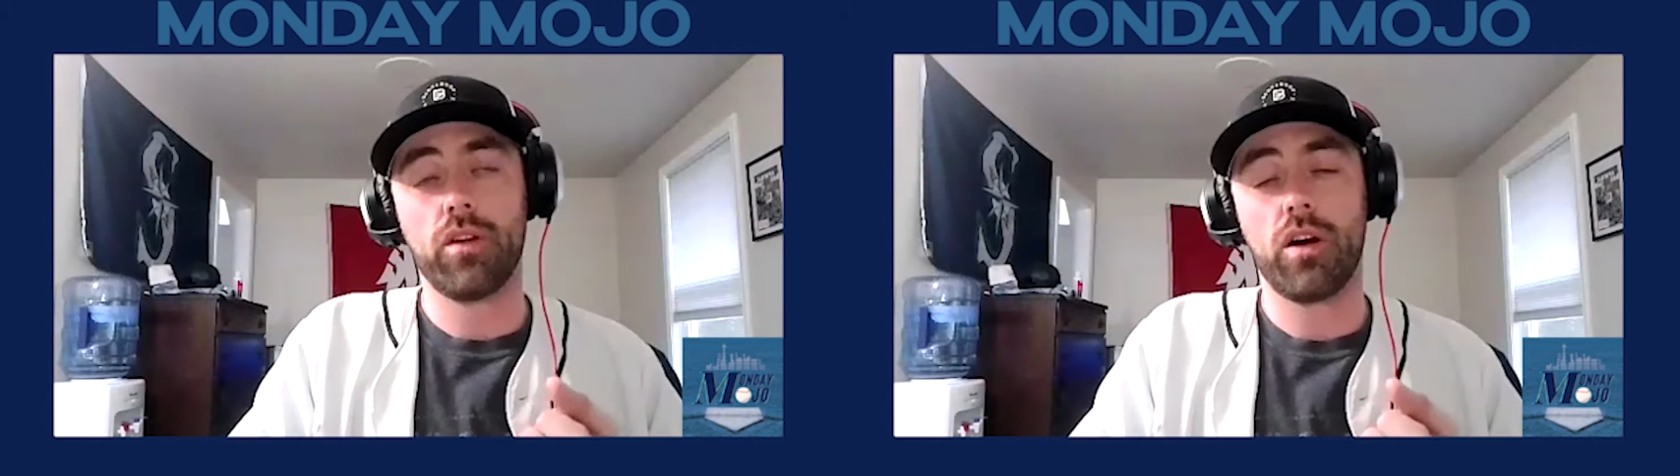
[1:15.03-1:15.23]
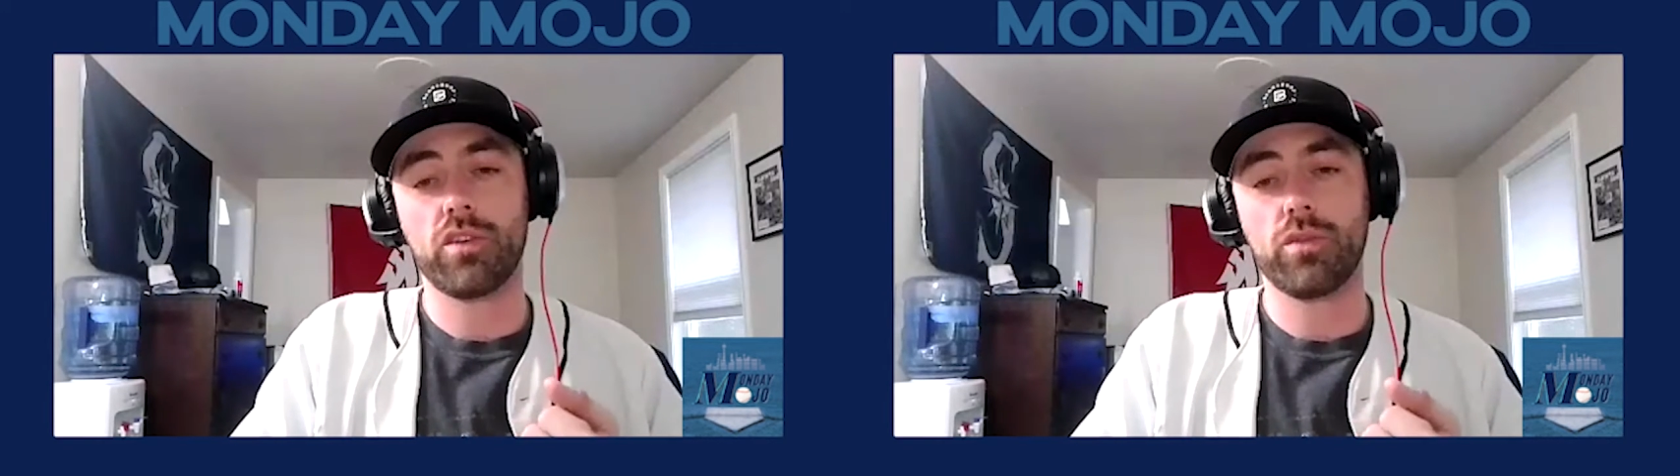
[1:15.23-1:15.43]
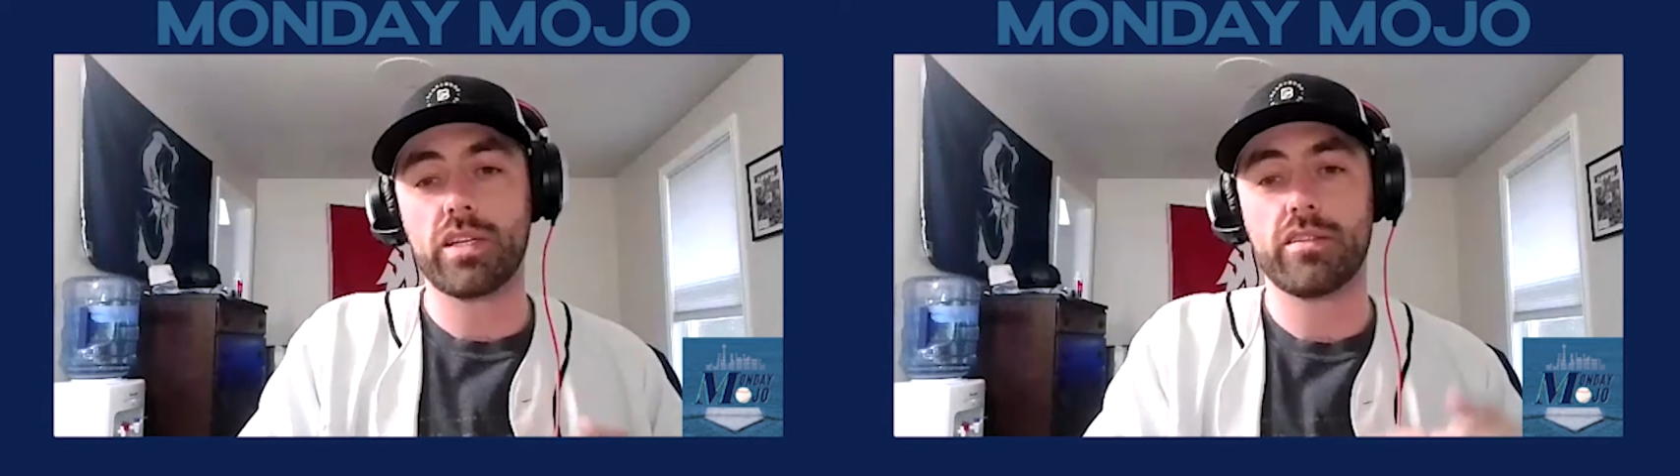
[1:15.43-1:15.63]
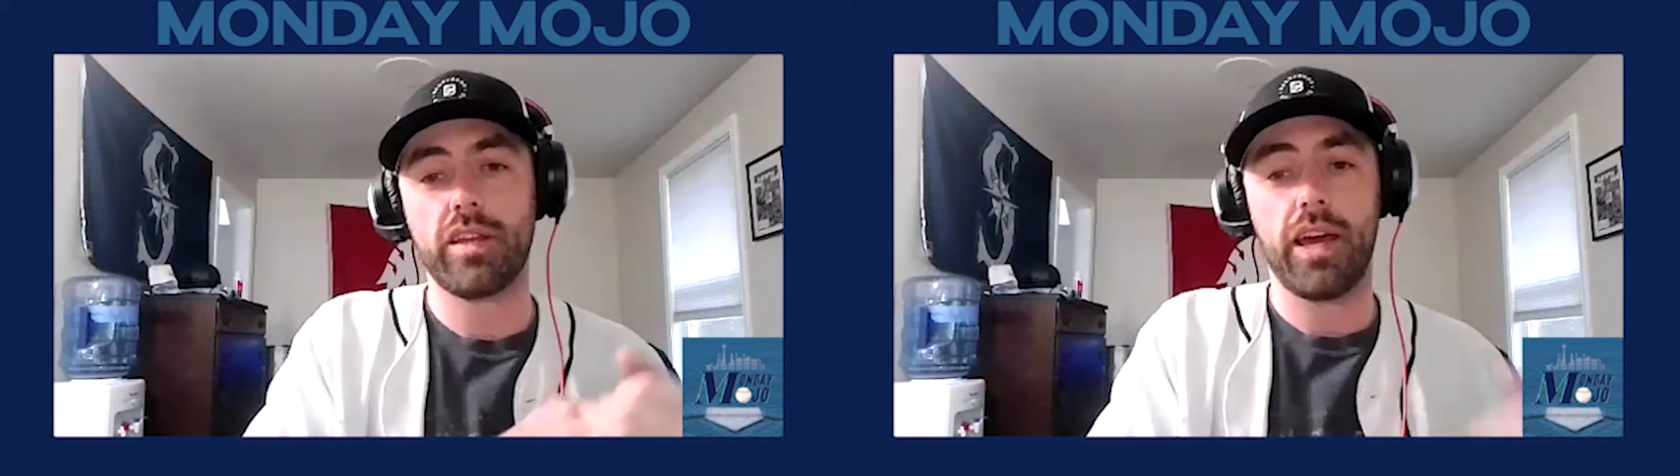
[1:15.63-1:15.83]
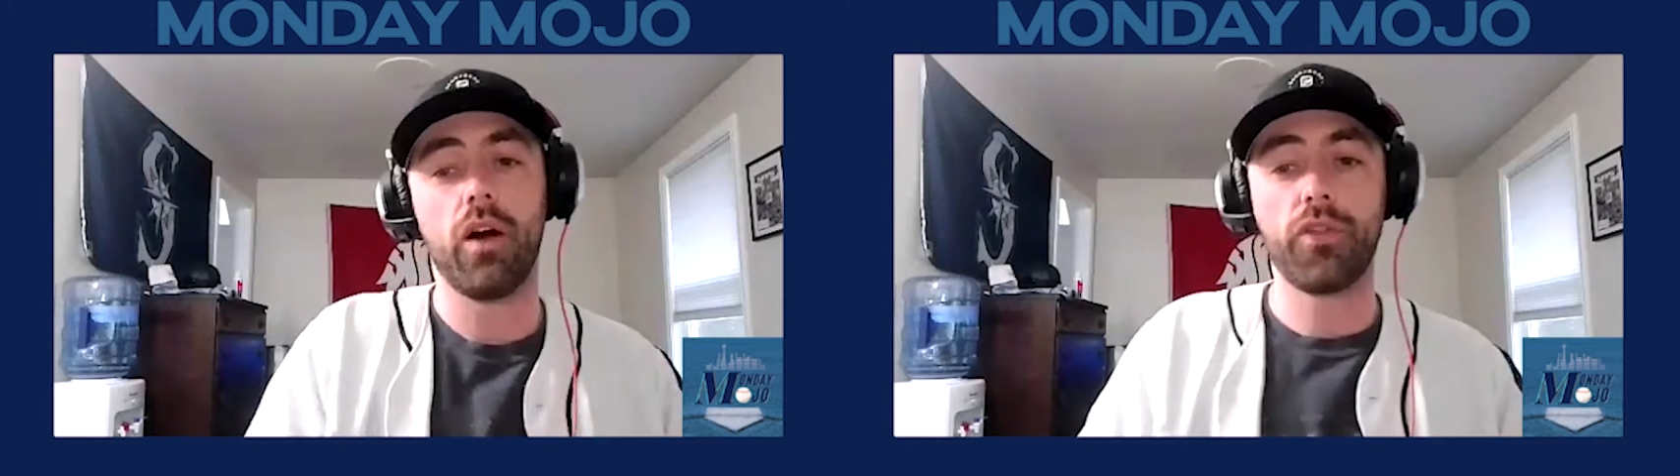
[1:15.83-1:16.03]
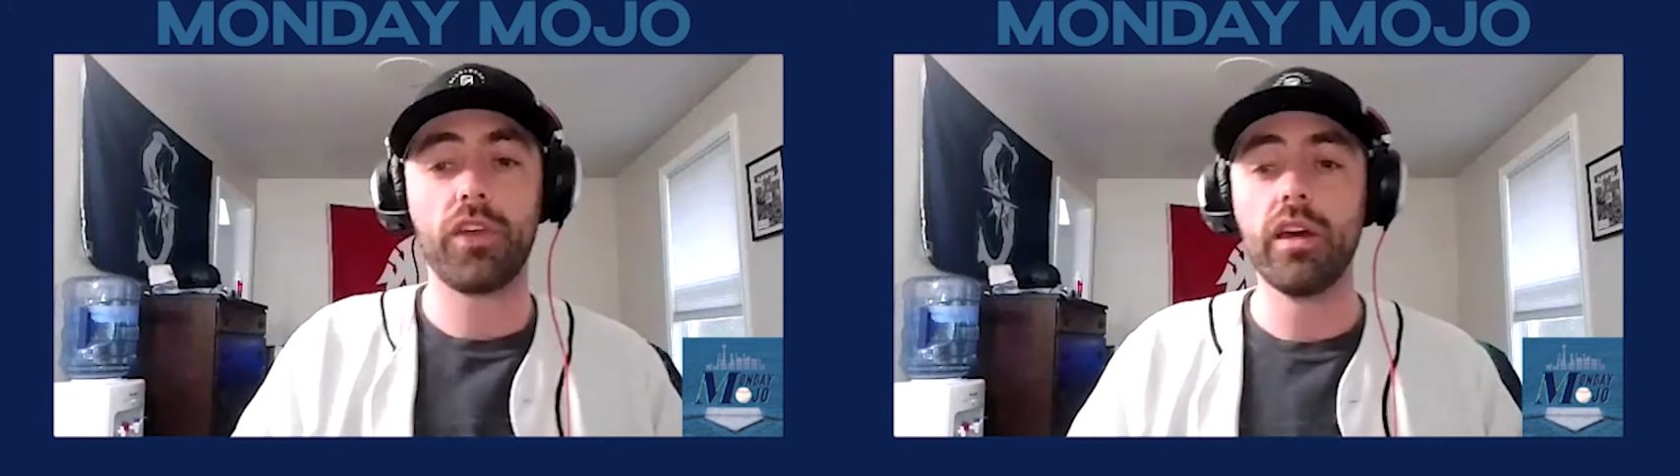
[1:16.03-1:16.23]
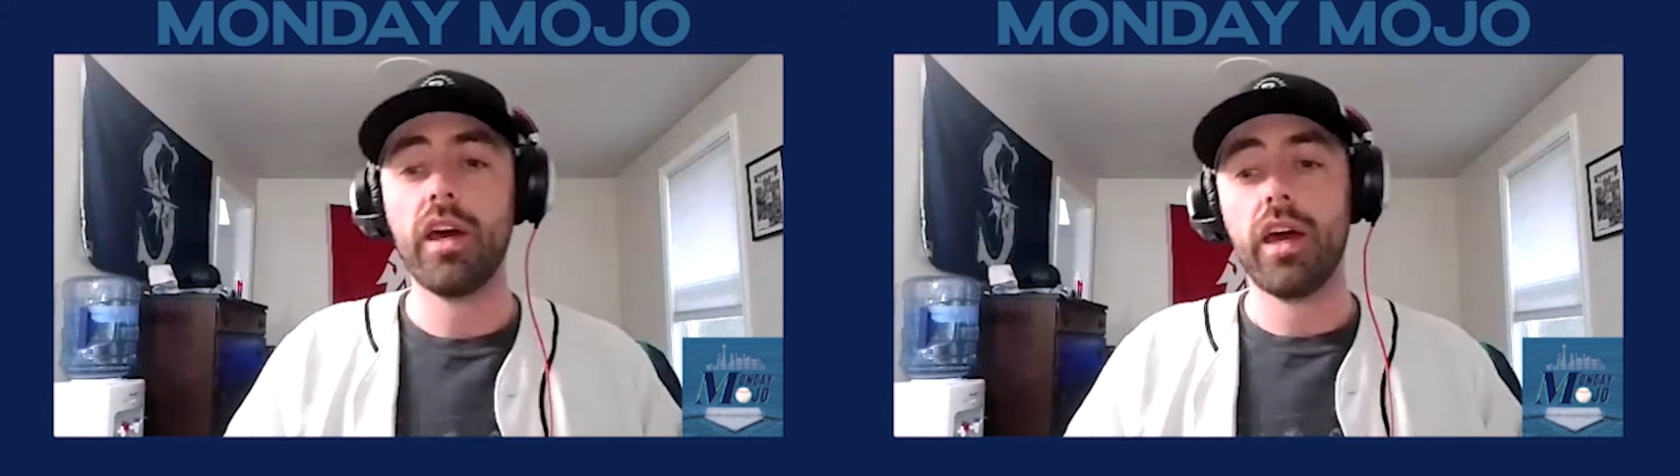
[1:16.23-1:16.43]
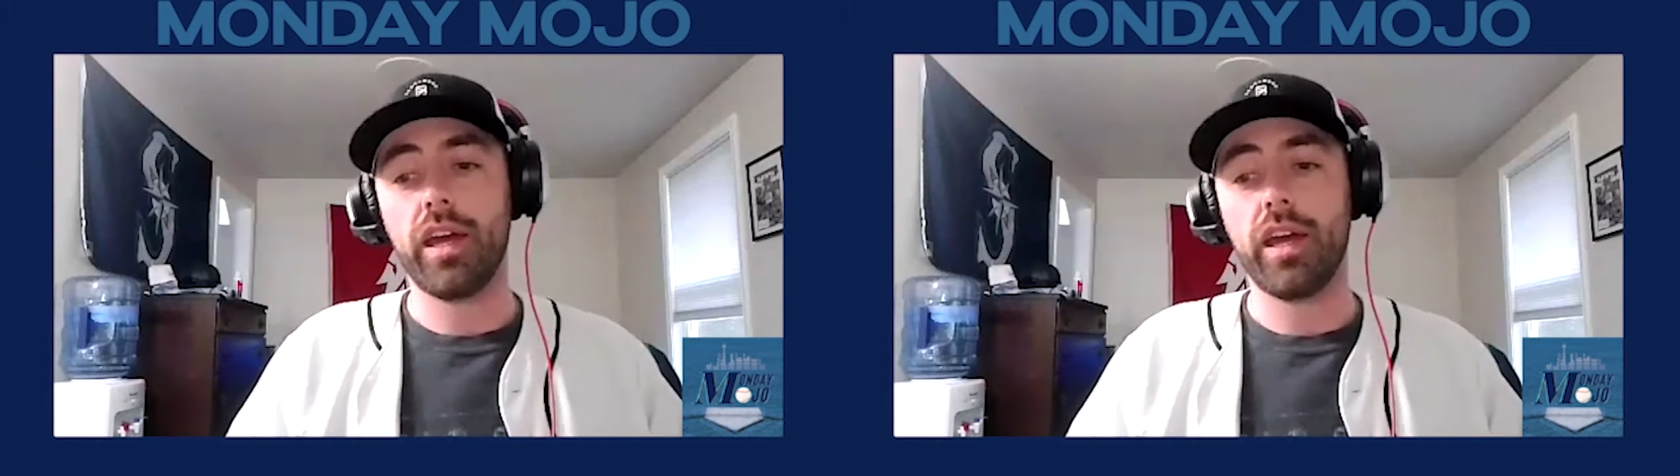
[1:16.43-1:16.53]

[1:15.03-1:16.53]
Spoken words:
long as we can stay healthy